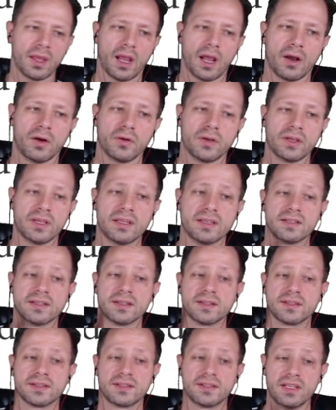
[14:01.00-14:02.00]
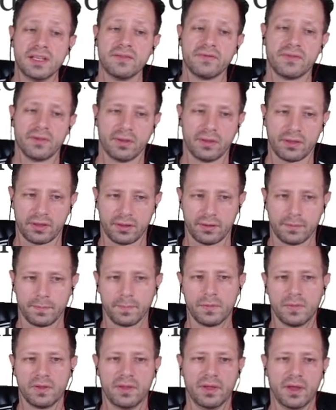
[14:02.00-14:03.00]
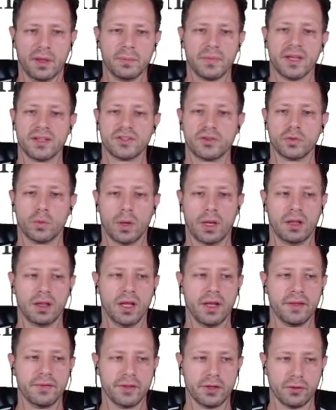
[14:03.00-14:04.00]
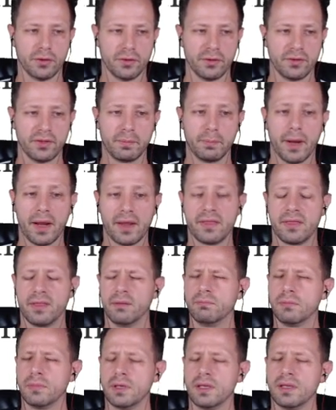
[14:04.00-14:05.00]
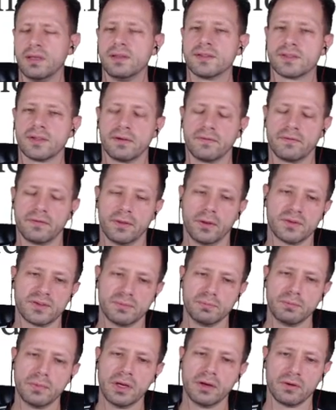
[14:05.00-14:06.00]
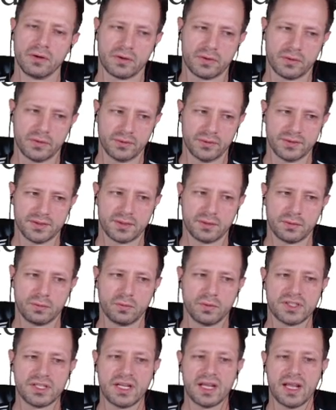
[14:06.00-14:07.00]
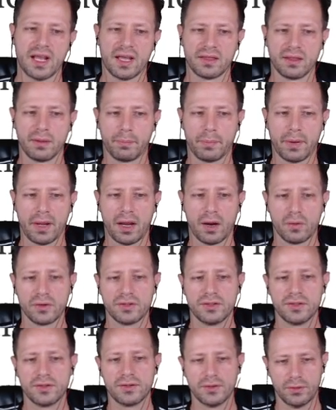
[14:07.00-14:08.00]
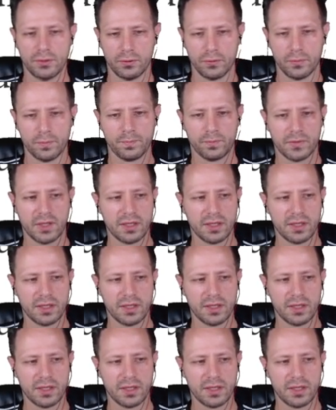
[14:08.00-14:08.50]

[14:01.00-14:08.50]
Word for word: how he deceiveth them that dwell on the earth by the means of those miracles which he had the power to do